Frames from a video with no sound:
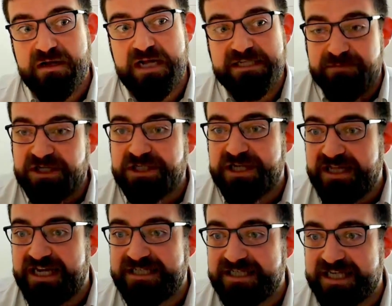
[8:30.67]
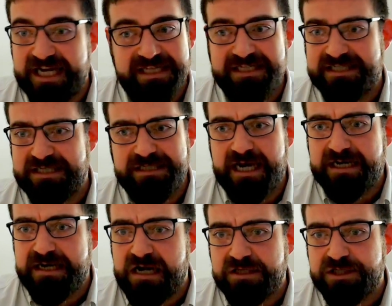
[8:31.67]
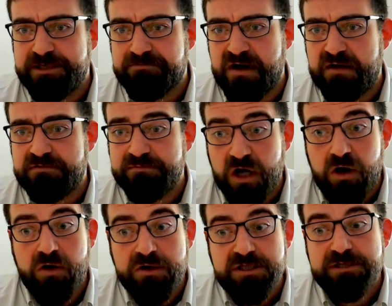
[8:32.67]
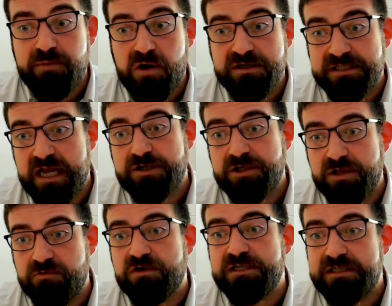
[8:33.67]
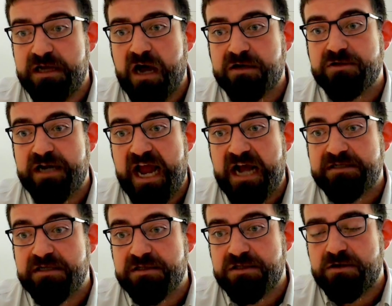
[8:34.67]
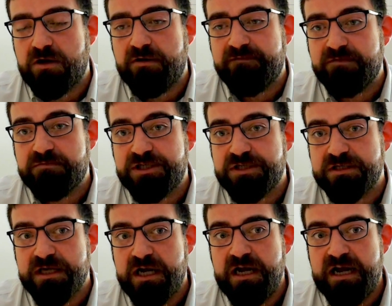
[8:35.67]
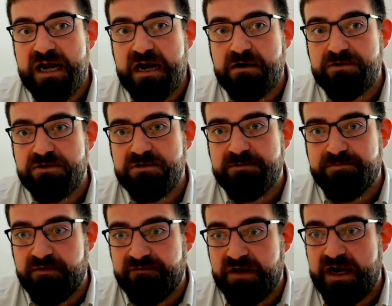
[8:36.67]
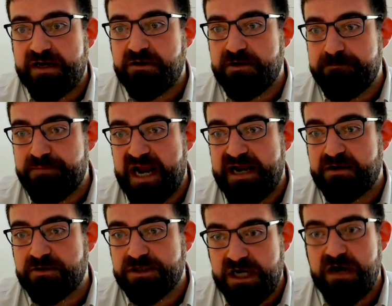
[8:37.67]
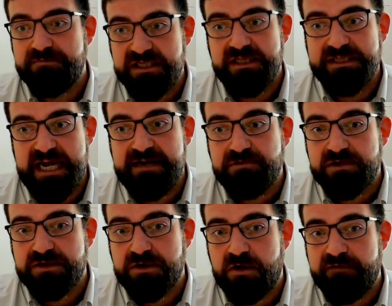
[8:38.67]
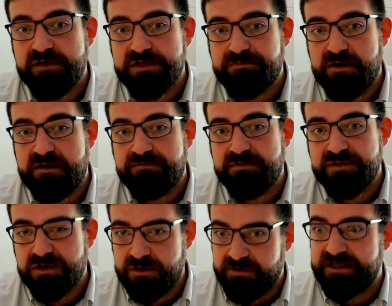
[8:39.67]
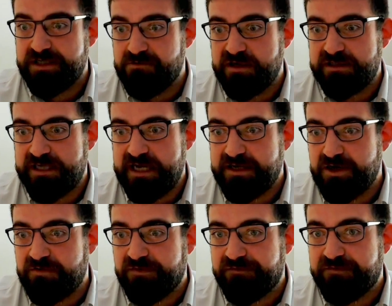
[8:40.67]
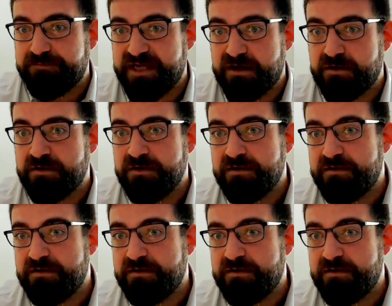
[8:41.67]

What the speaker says: as much as I like to say this is a technology problem, the hardest part is actually the one Dr. Gaskin solved, which is how do the provider and payers come to the table to solve this problem? So Cree, do you want to take it over from there?